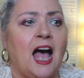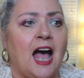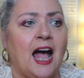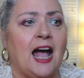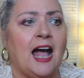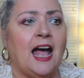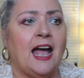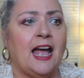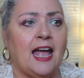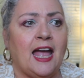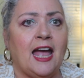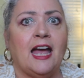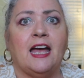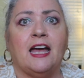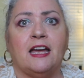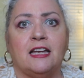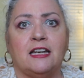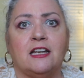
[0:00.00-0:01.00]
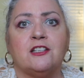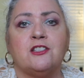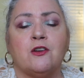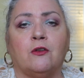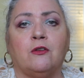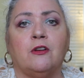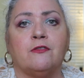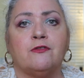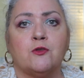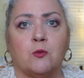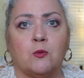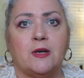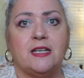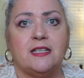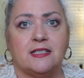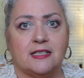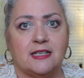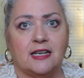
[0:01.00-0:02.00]
I had a total of
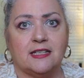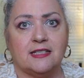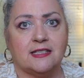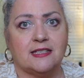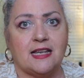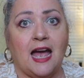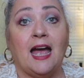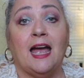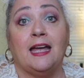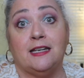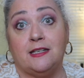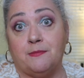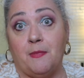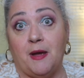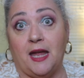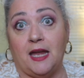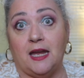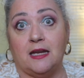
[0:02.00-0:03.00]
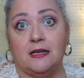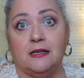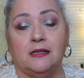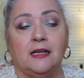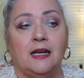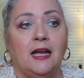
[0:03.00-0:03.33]
26 I had to make,